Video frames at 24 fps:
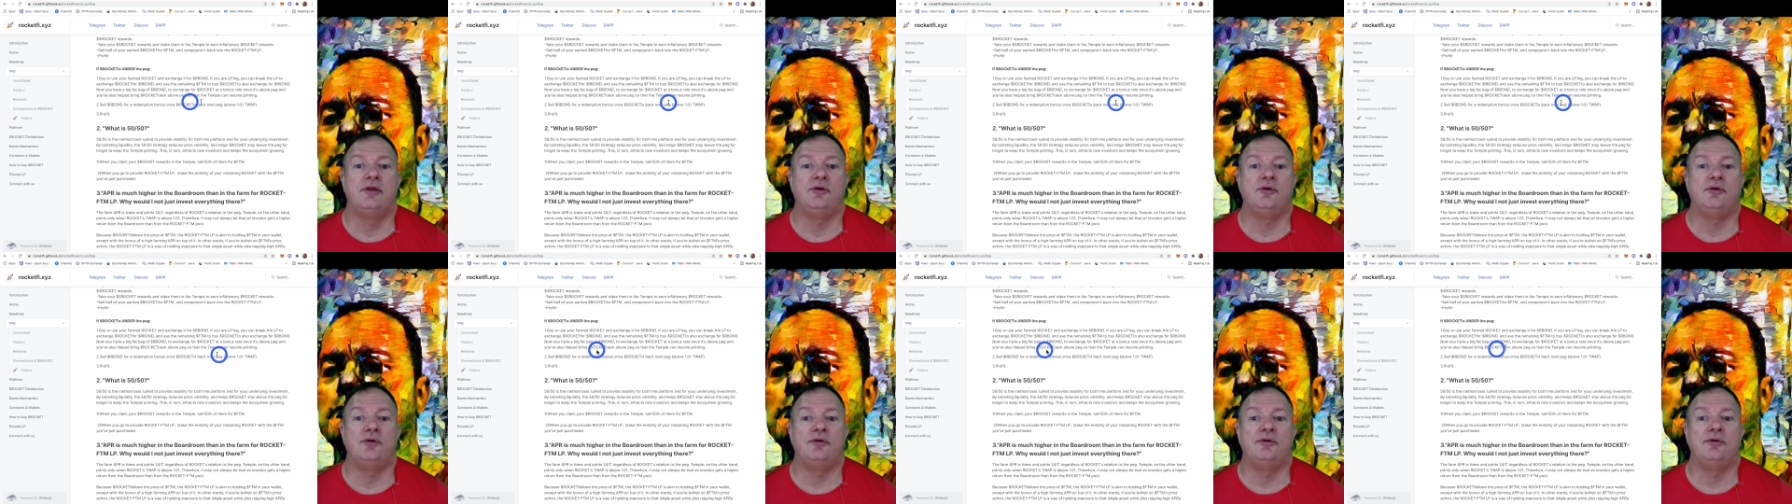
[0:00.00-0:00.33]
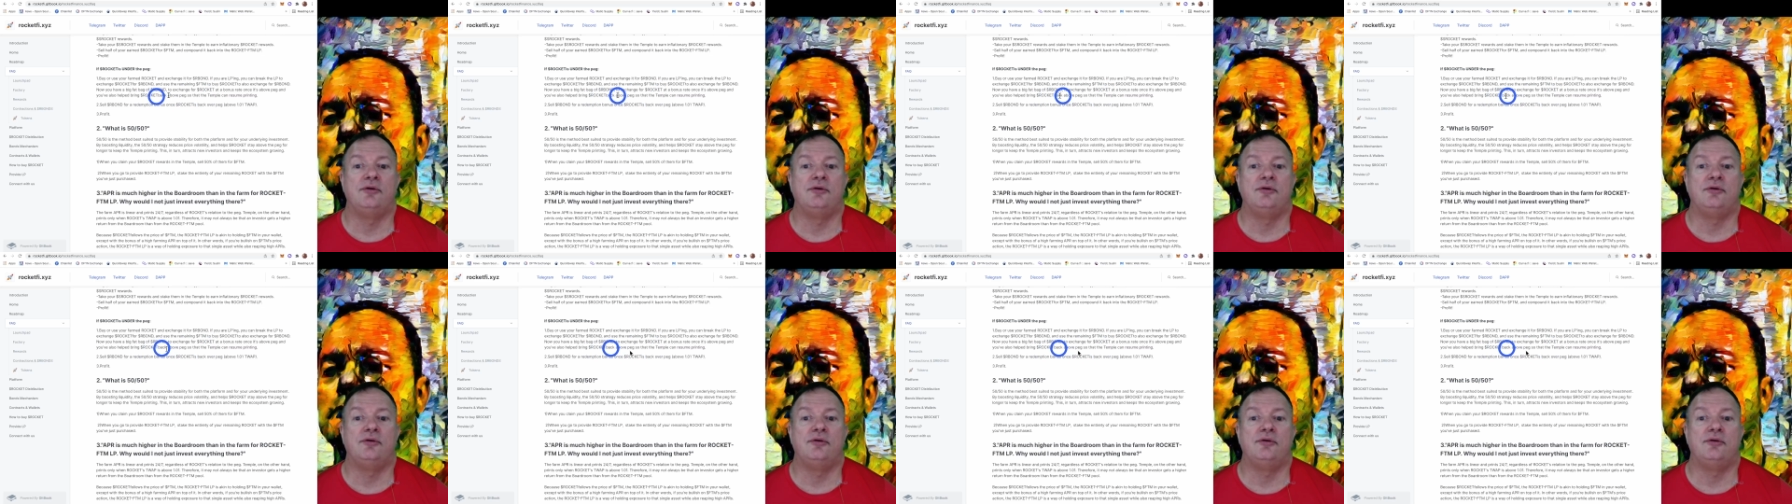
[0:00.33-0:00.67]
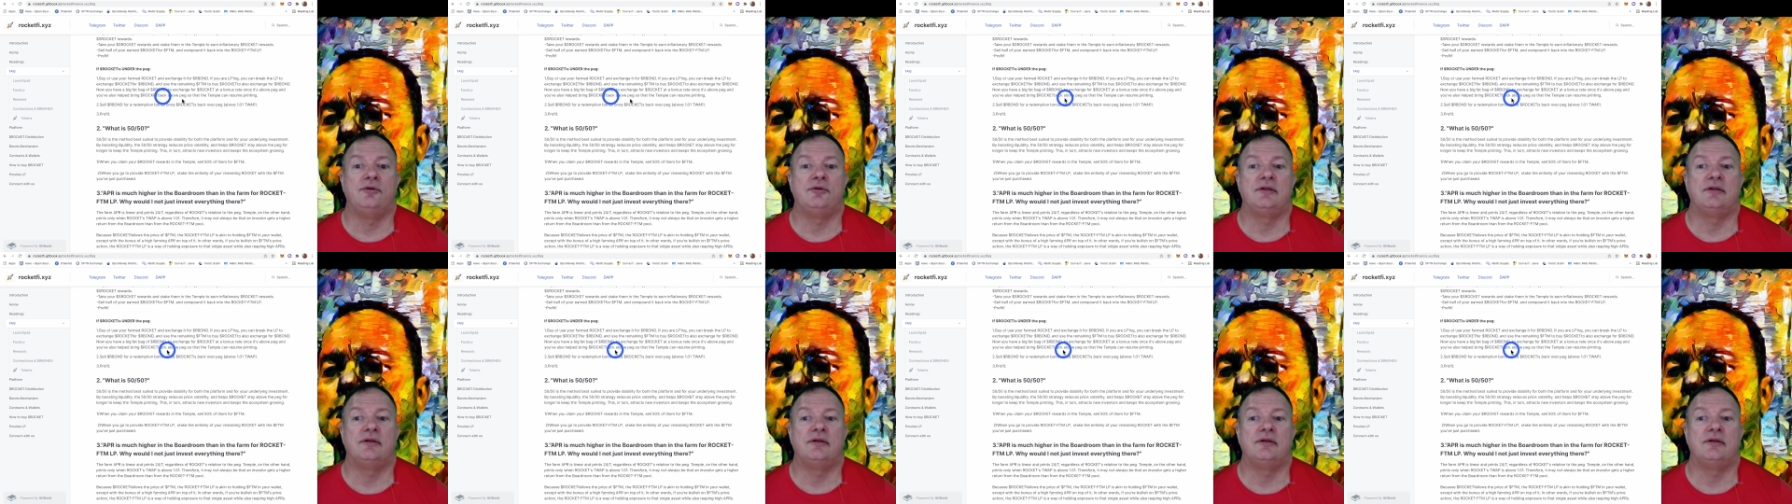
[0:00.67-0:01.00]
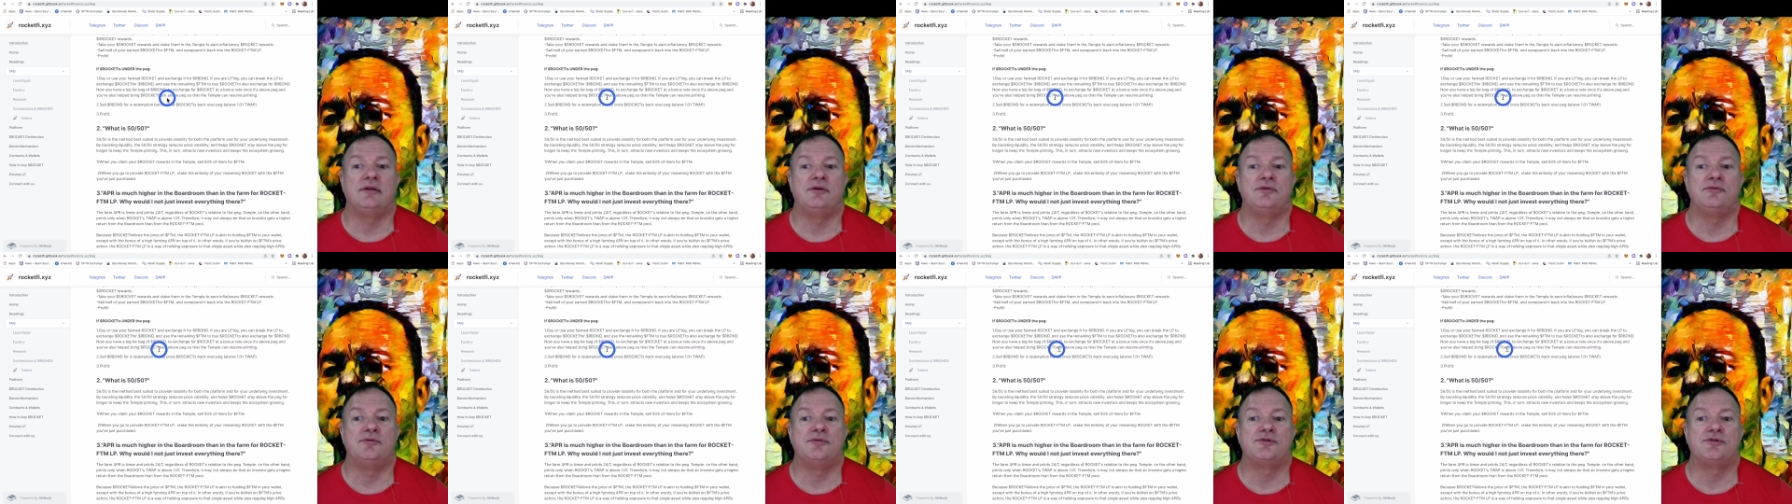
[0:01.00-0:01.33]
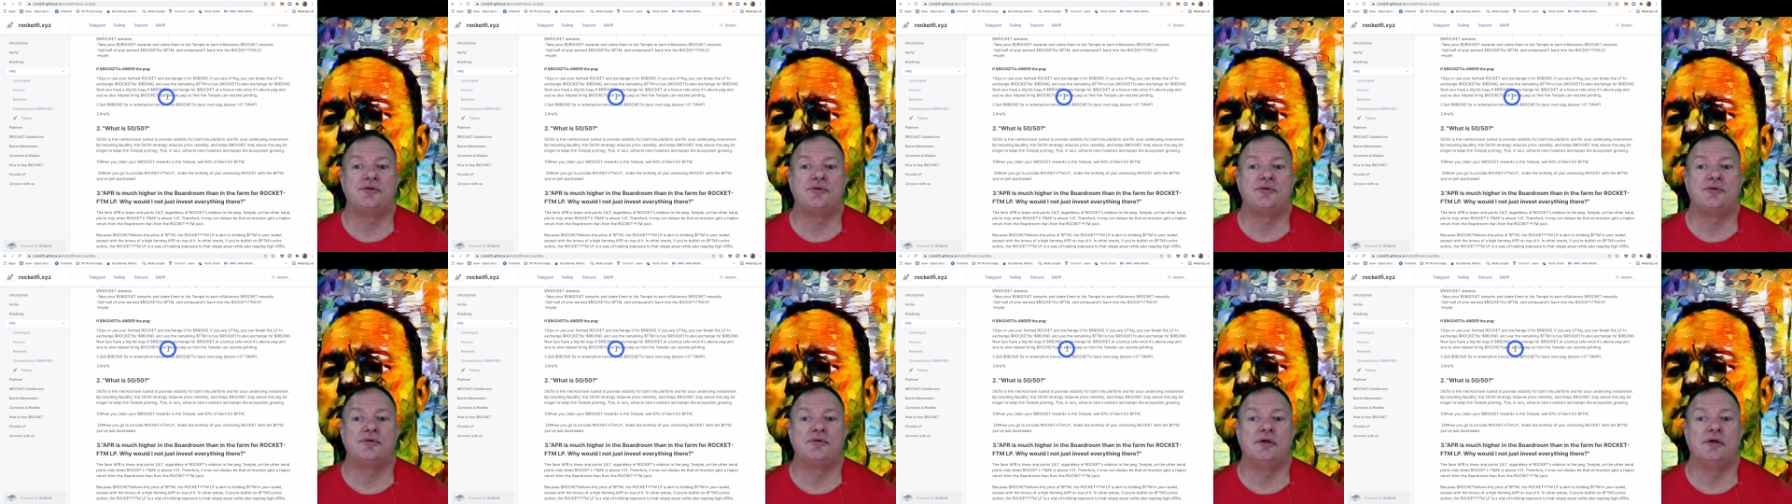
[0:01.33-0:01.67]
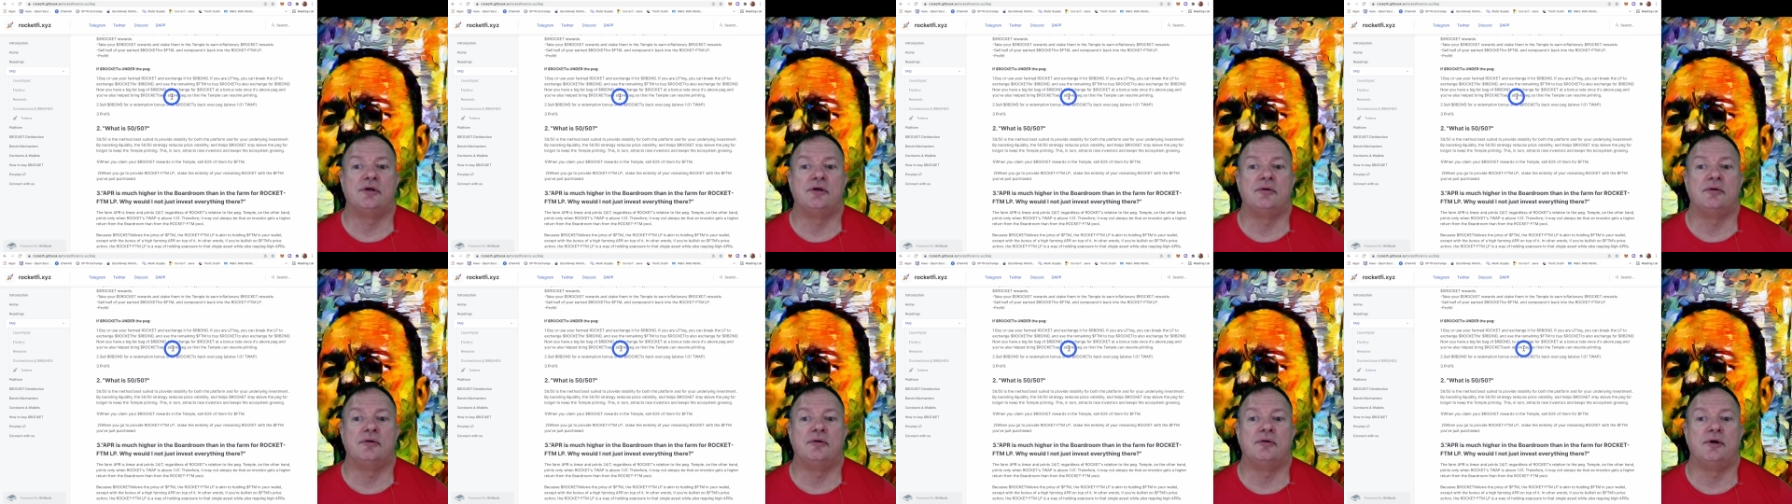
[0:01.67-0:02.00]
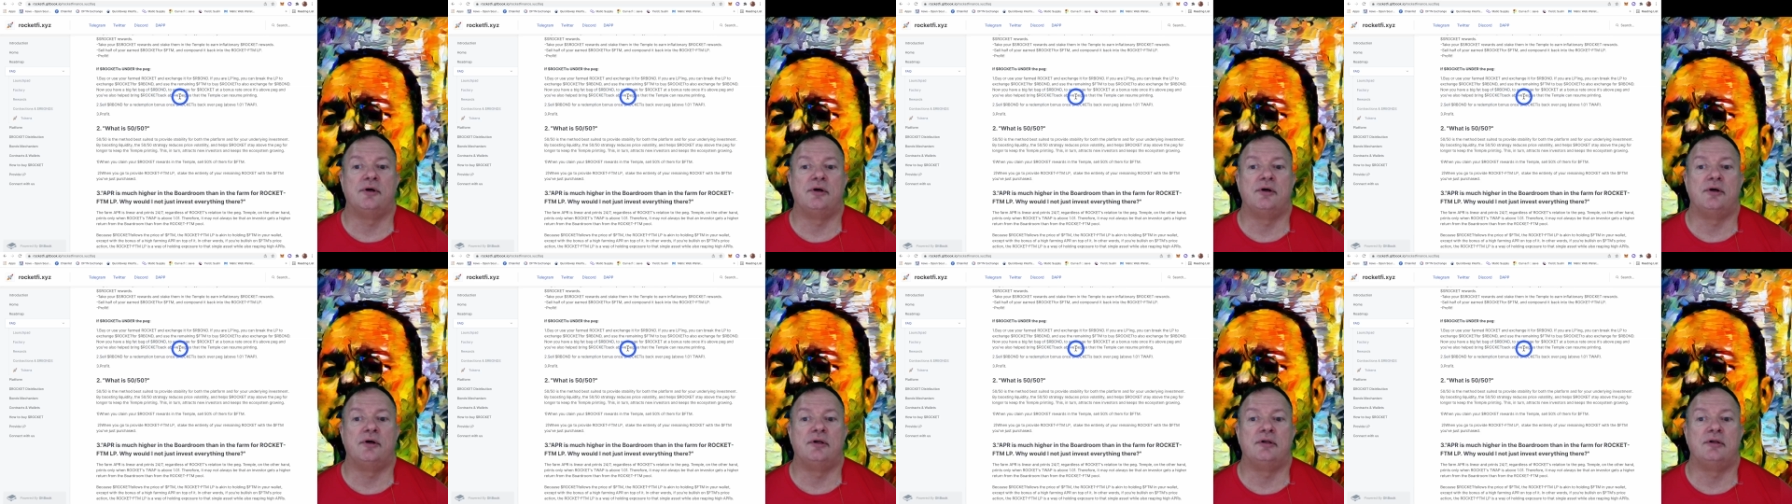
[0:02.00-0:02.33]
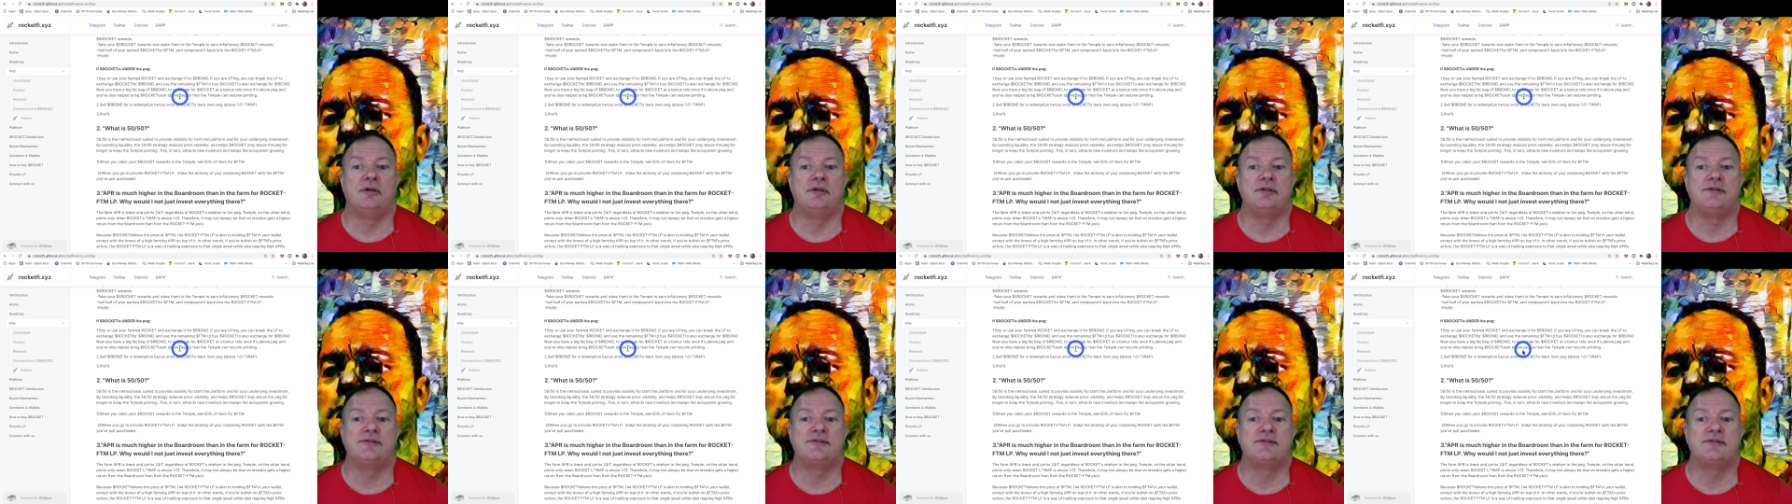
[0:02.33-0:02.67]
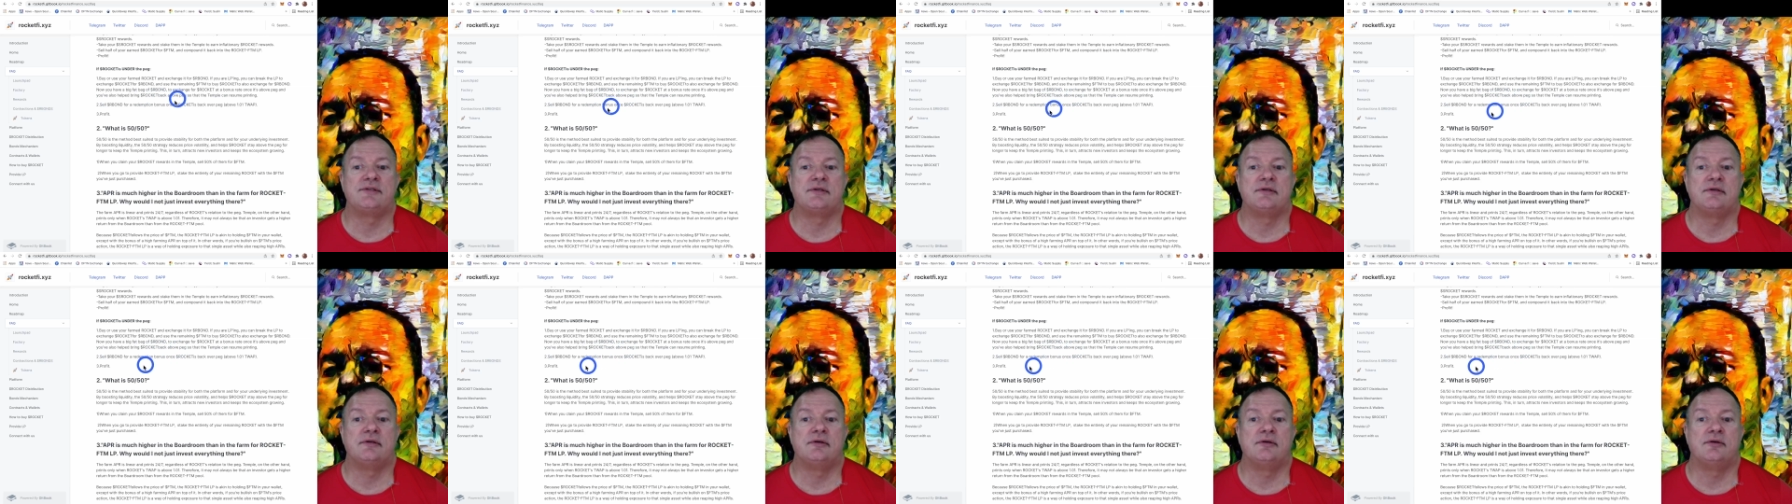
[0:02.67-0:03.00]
you can use your bonds,